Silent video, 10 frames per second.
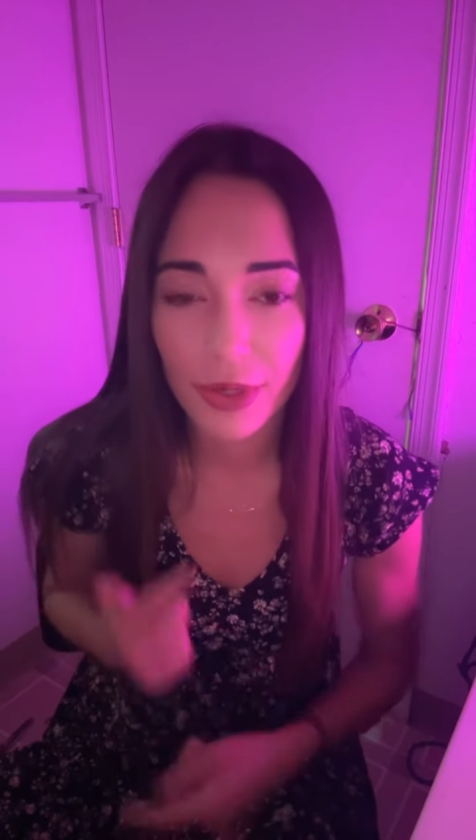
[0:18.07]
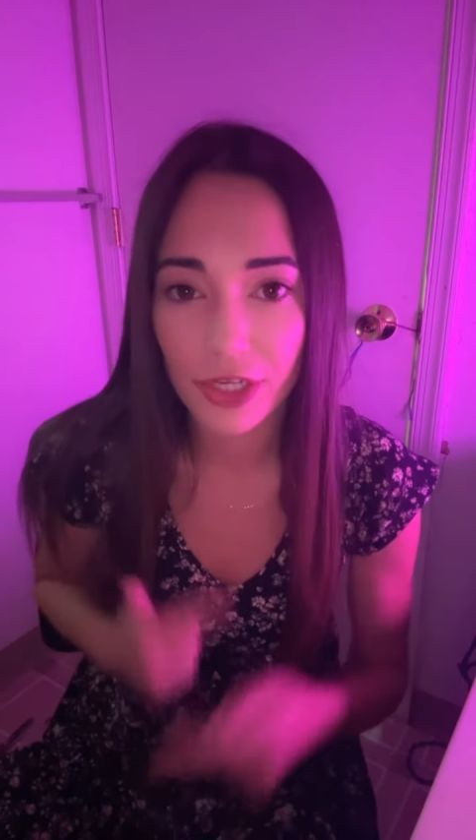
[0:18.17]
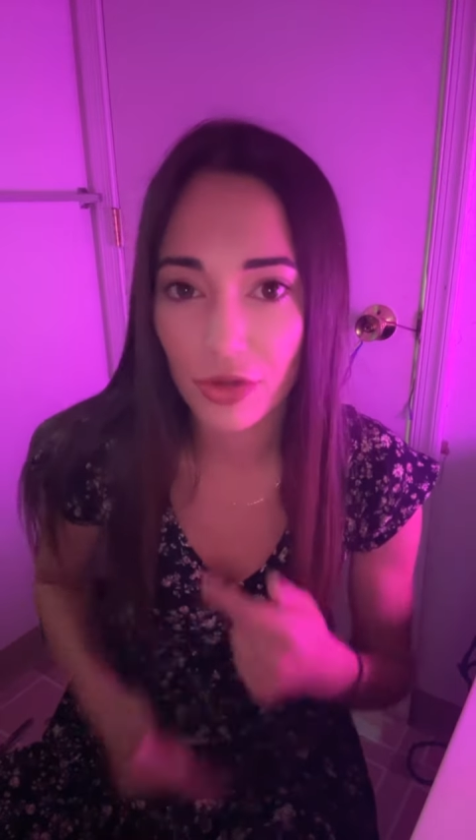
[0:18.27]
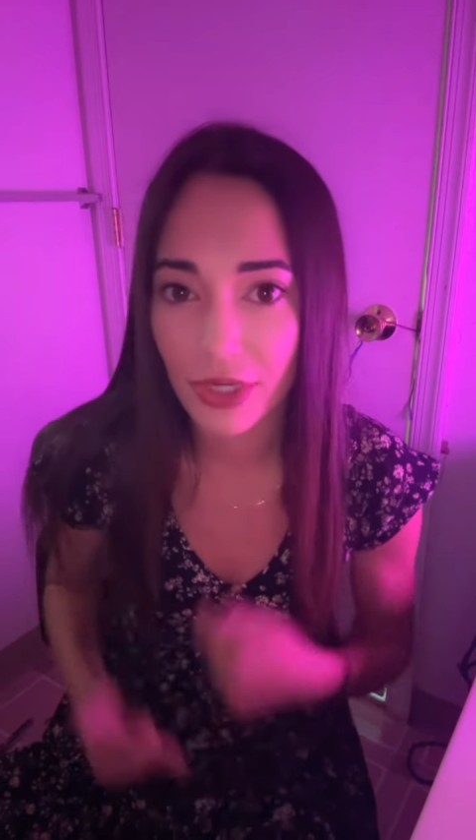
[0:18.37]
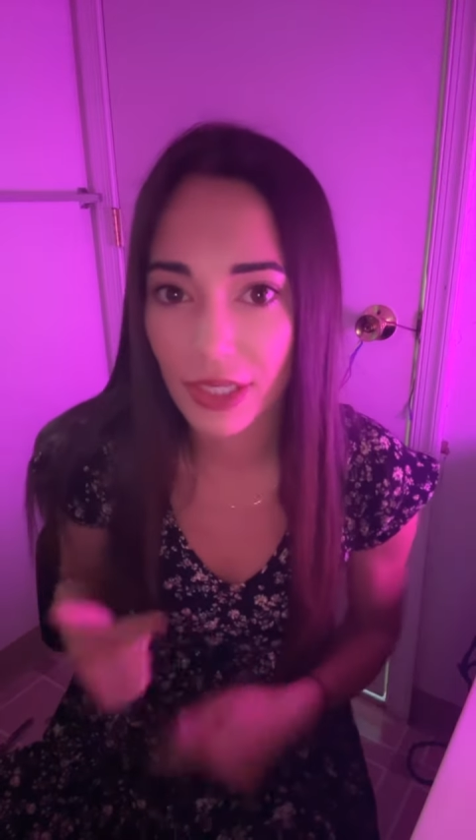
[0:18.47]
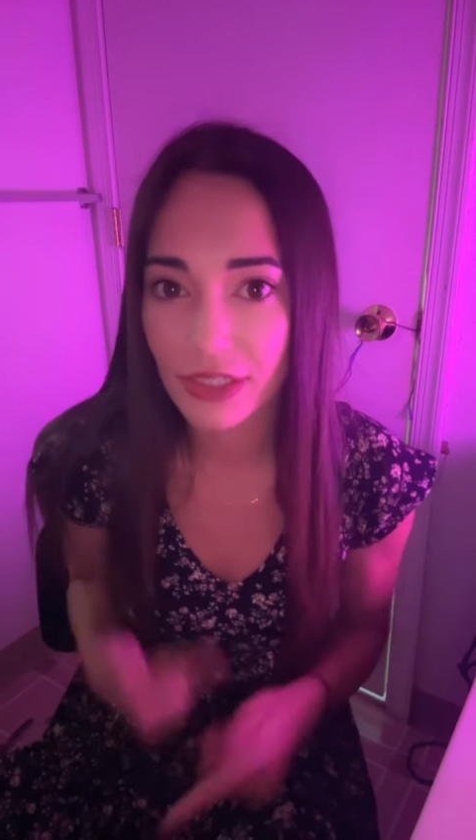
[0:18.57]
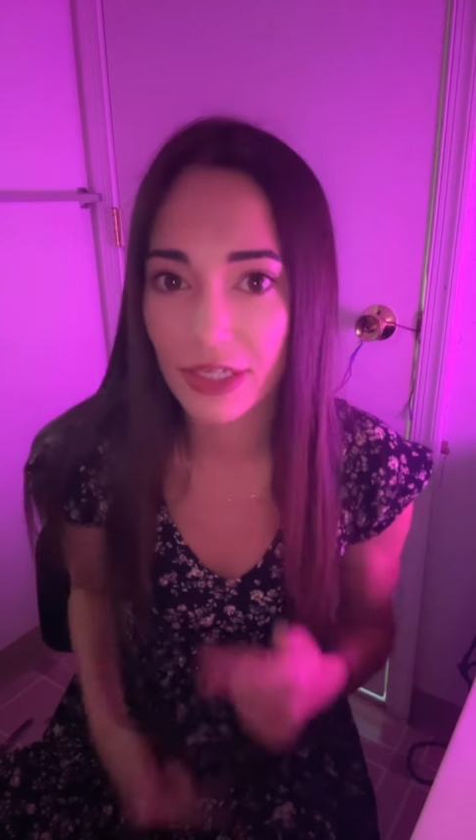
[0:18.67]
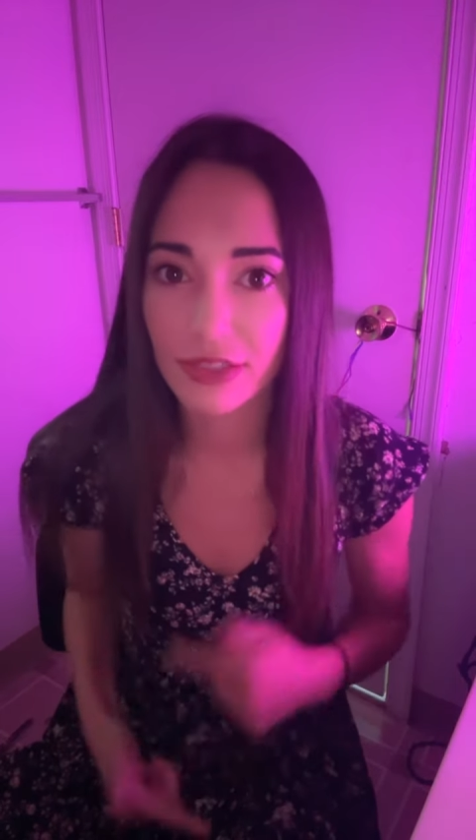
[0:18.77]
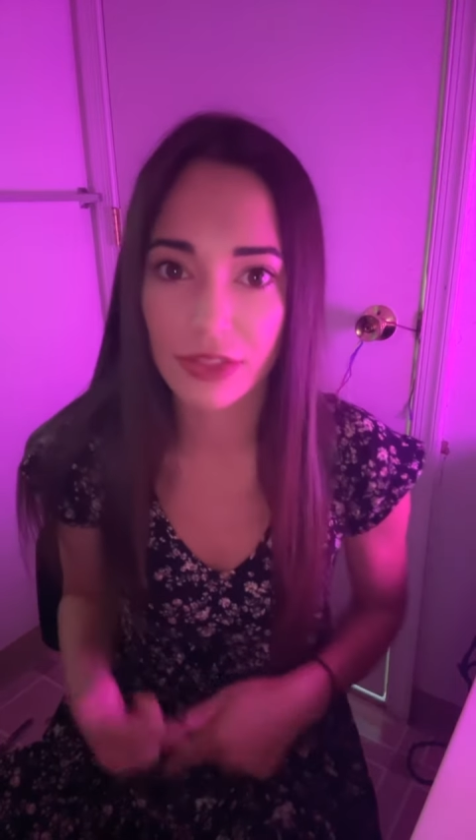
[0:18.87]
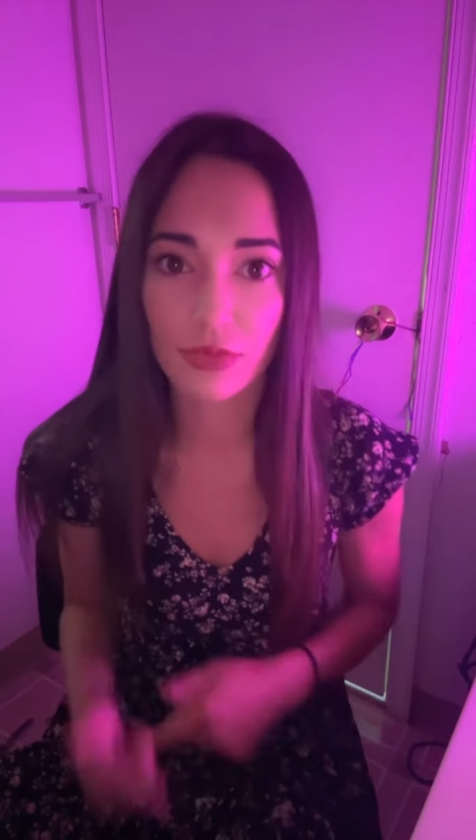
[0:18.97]
I know I get
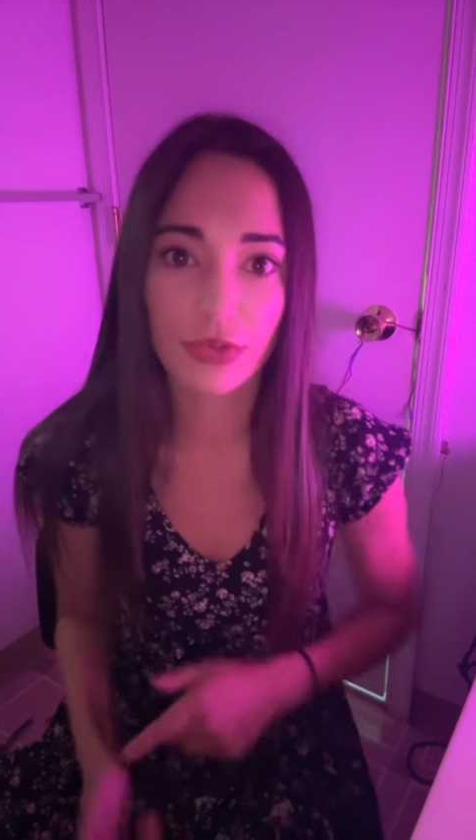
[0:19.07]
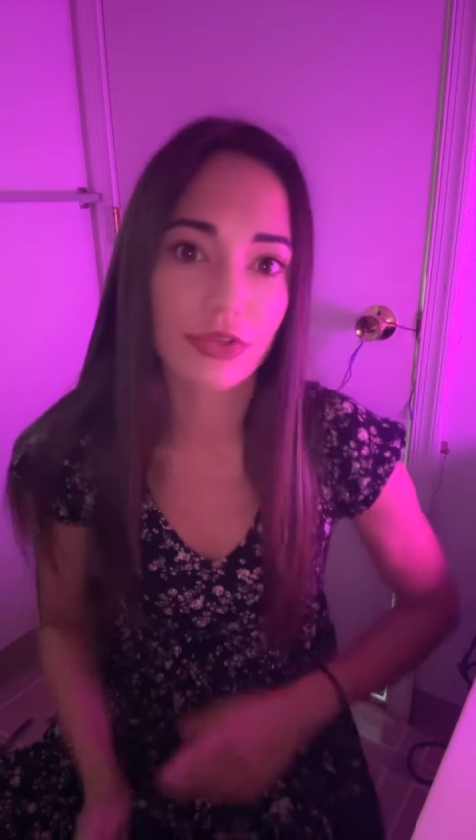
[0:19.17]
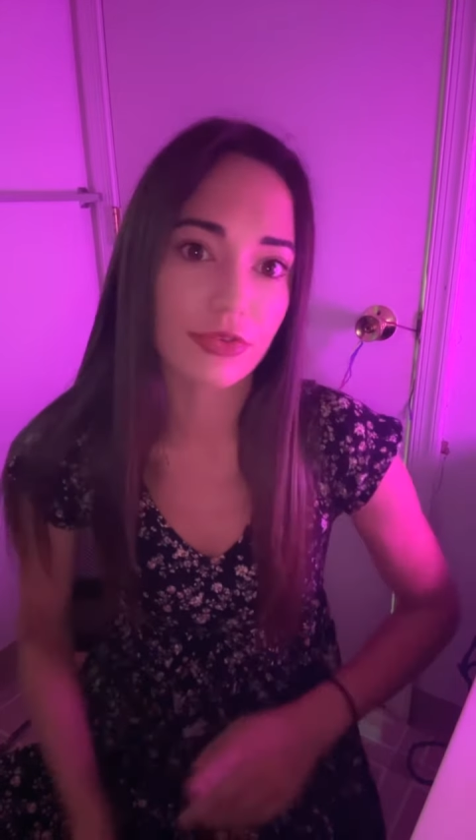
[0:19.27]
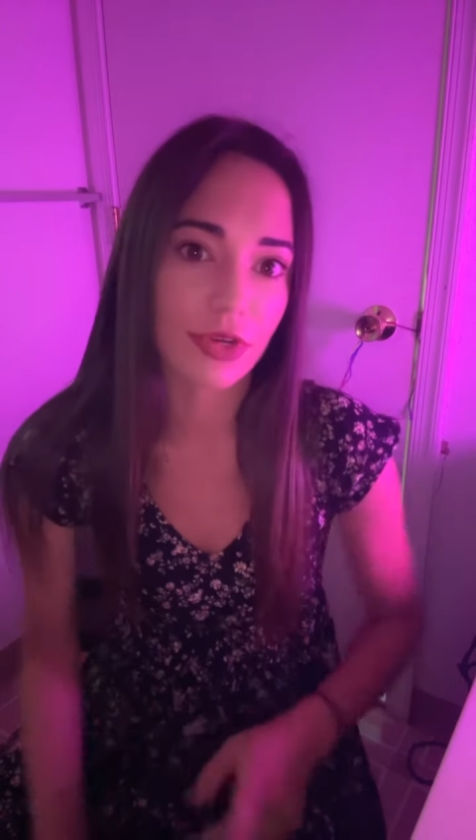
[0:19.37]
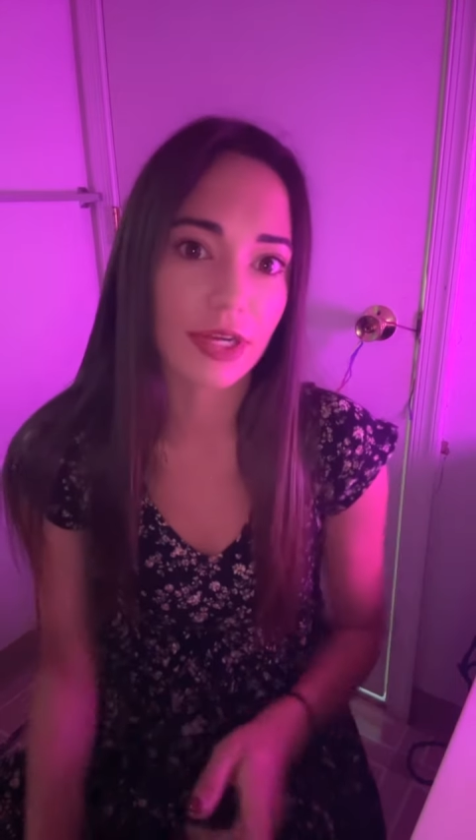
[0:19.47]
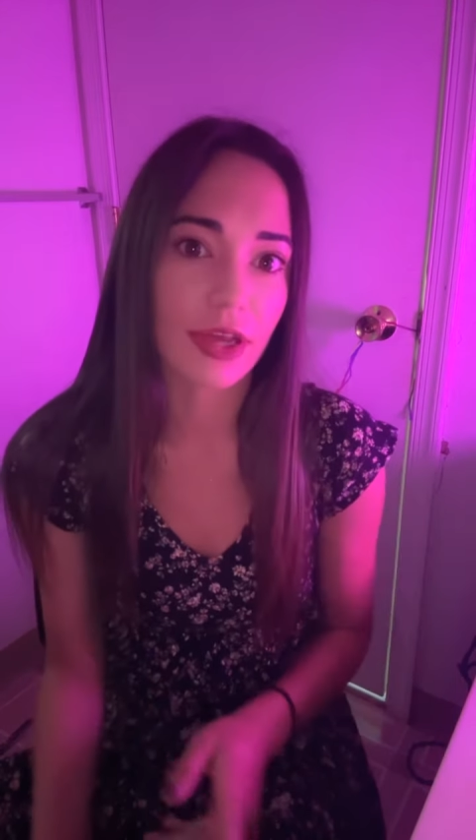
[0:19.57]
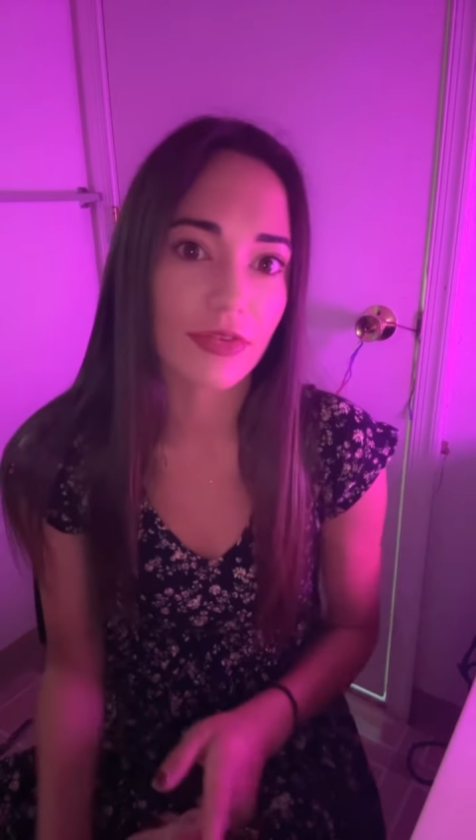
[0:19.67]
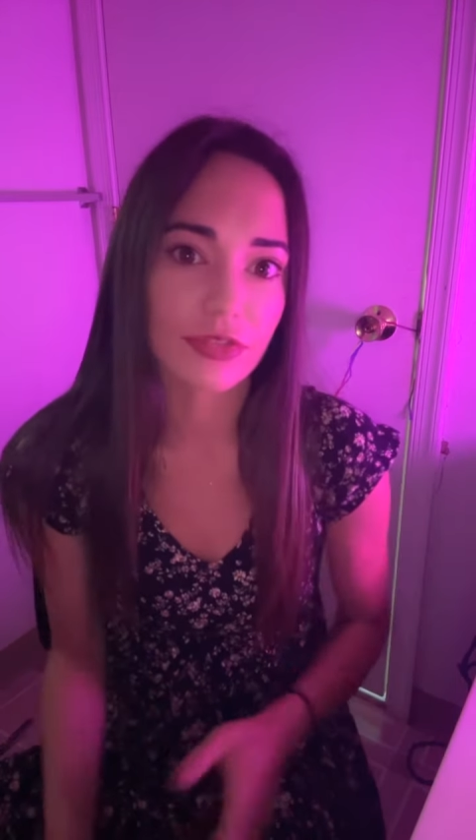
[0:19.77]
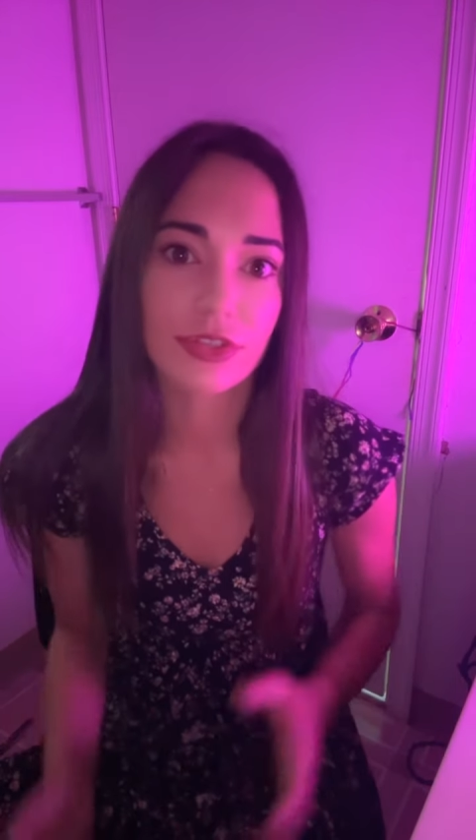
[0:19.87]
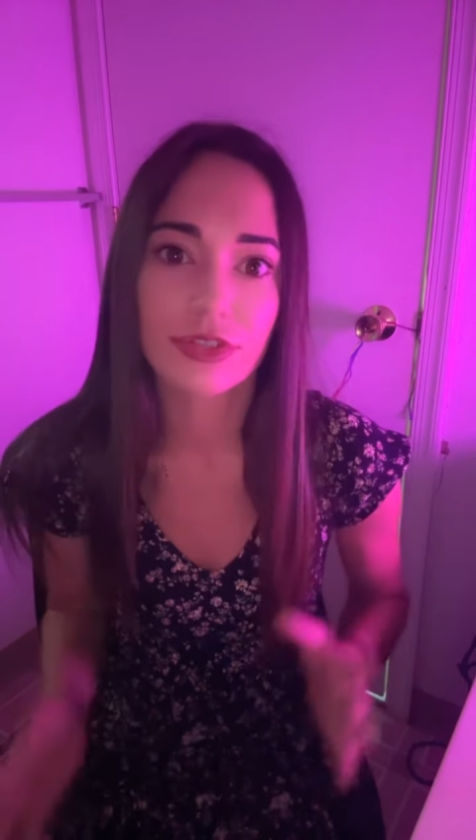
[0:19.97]
tested with it right after.